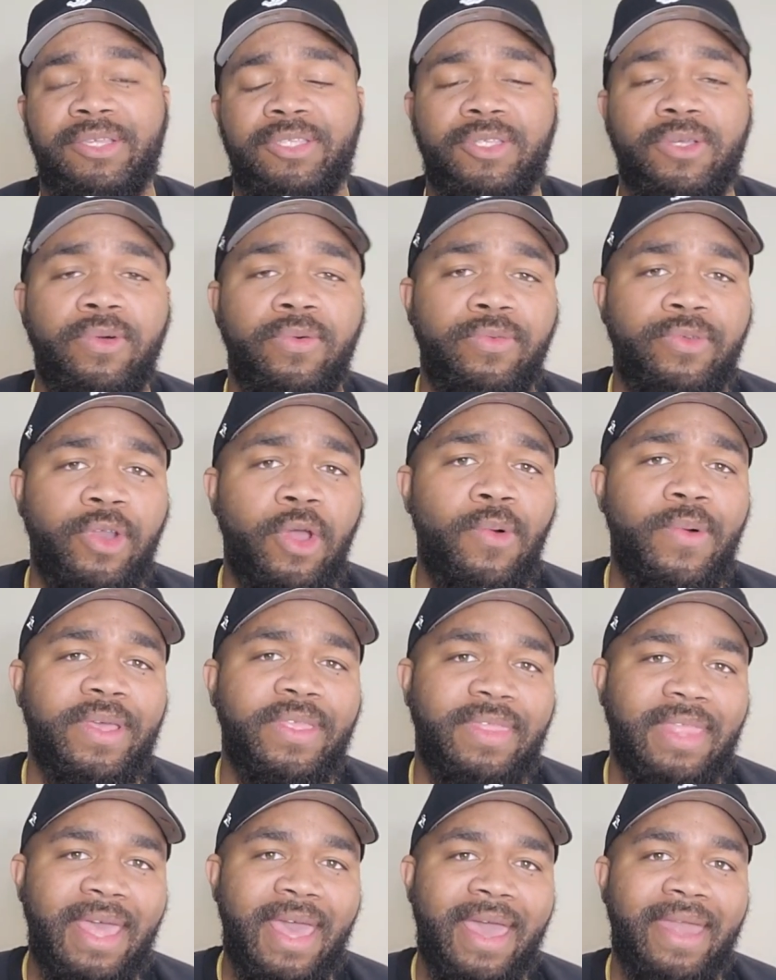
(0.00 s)
So
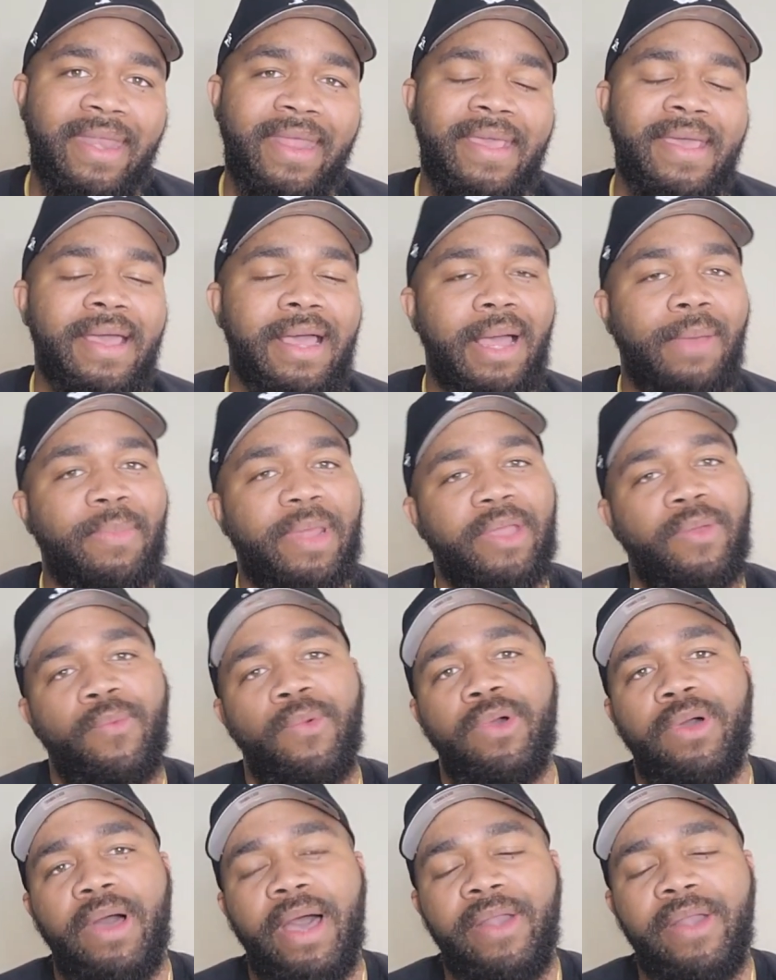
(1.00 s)
knowing that, I'm like, well,